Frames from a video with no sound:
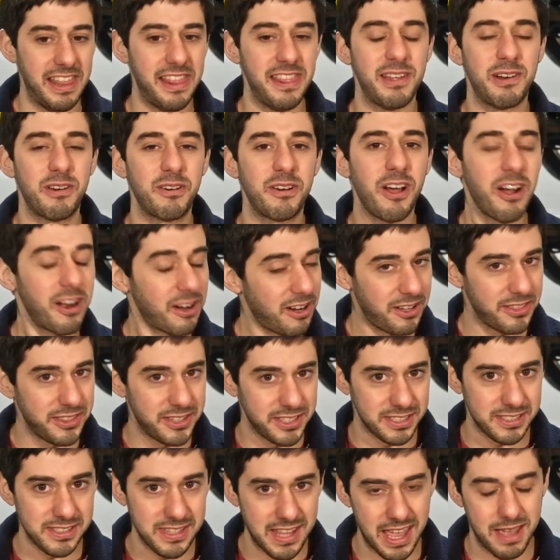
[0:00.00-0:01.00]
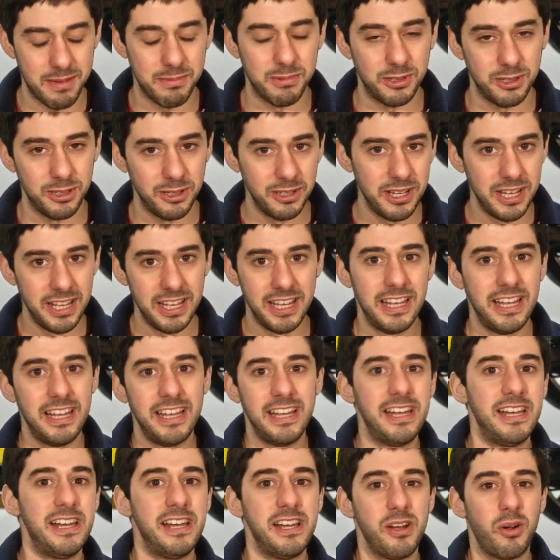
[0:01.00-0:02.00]
they're not on this table.
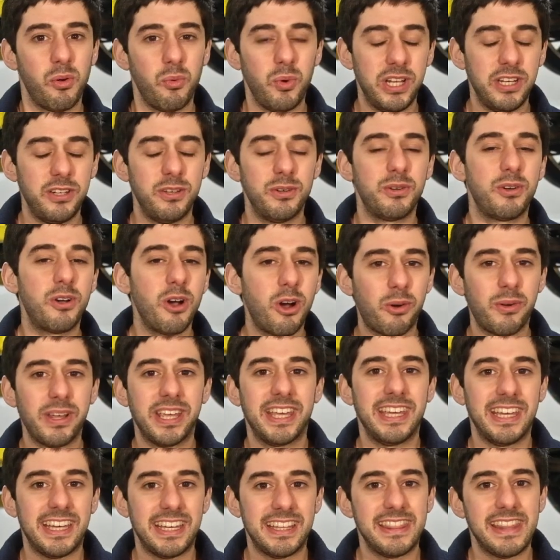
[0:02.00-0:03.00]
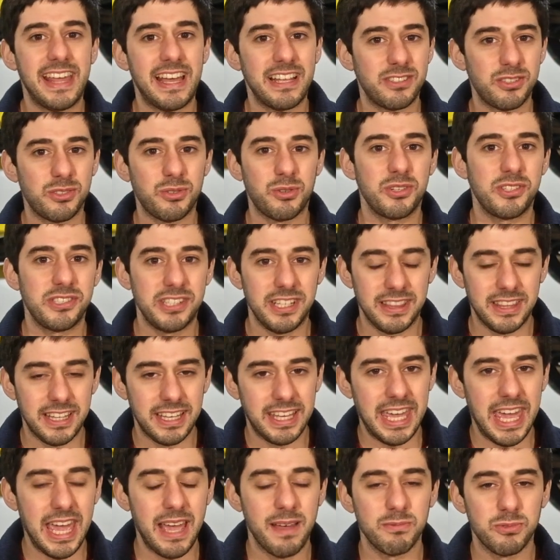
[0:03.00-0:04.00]
We knew going in that sourcing the
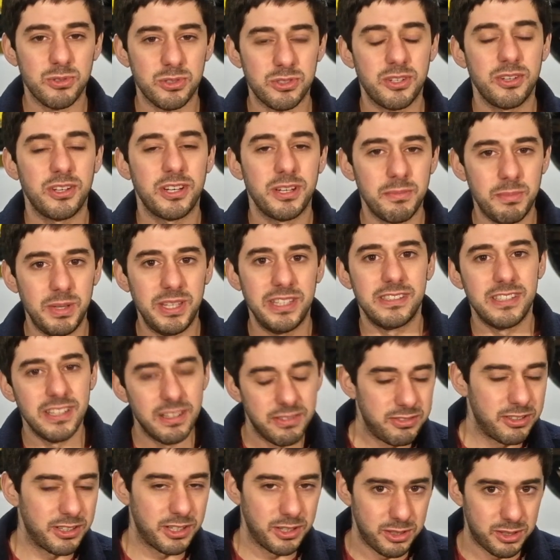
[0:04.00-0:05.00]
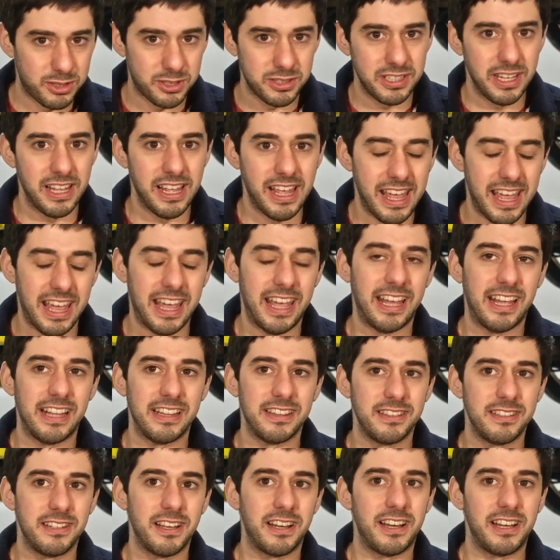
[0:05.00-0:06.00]
cams was going to be difficult,
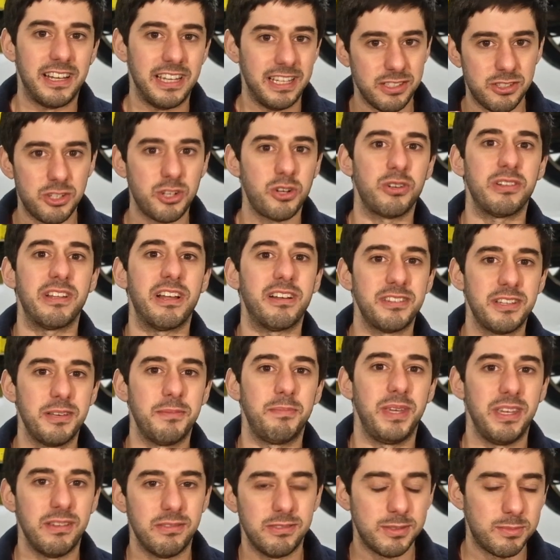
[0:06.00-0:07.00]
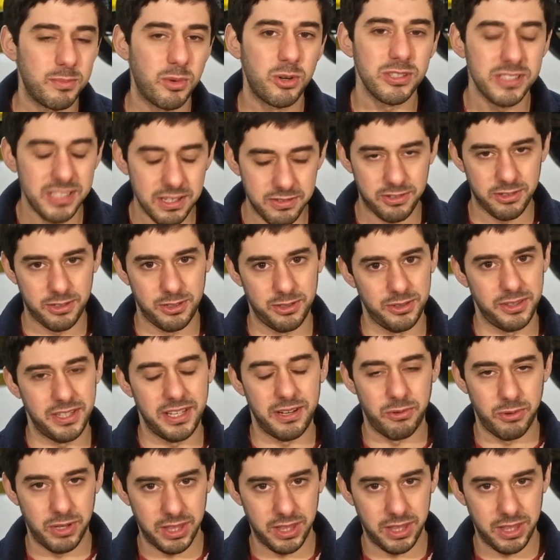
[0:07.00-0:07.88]
and it turned out to be even more difficult than we